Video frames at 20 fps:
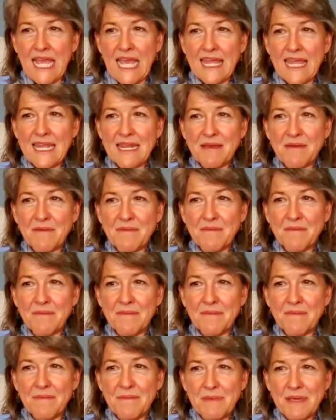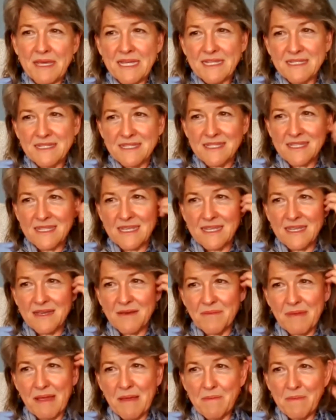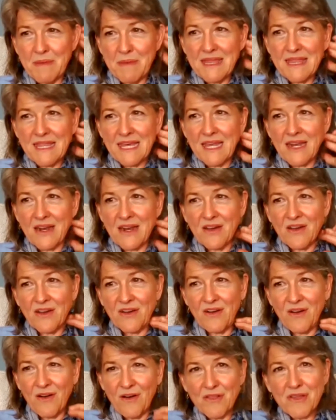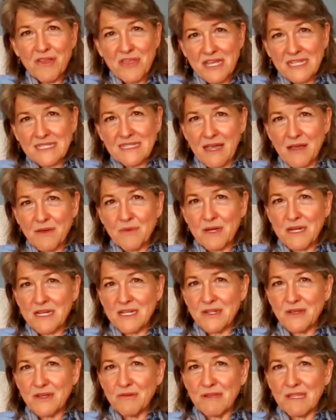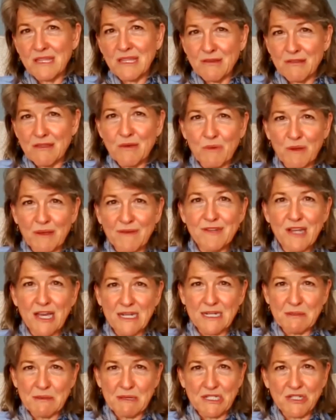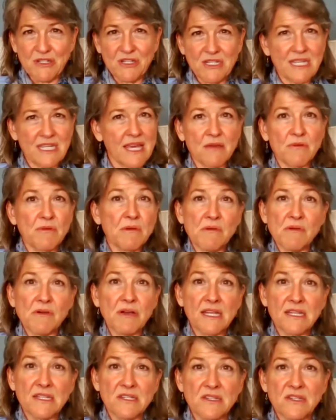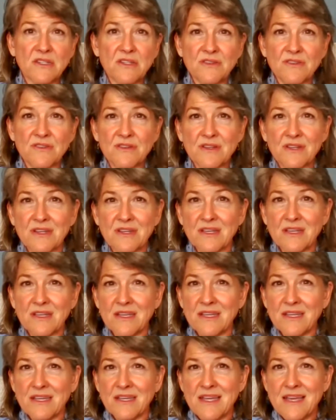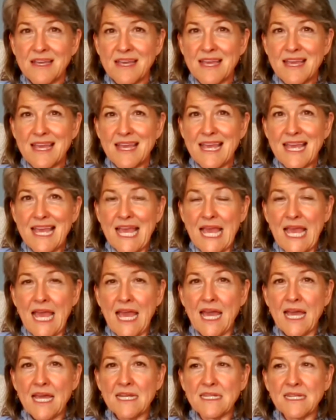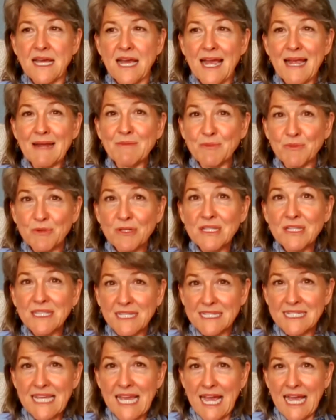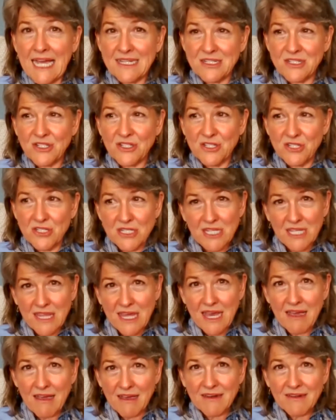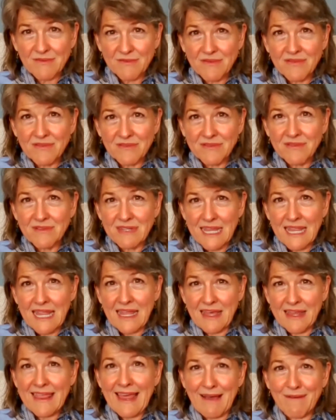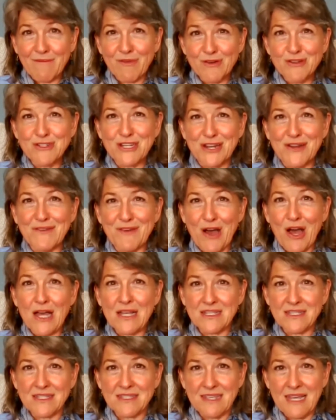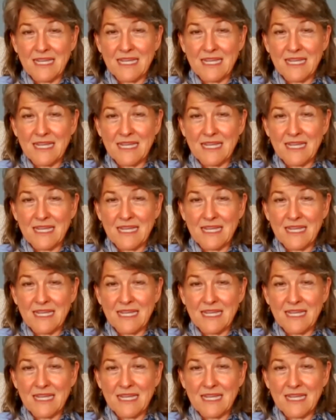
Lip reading: And it may mean that all the things I want to do with you that we've talked about doing together, we won't get to do. And I'm really attached to that version of us.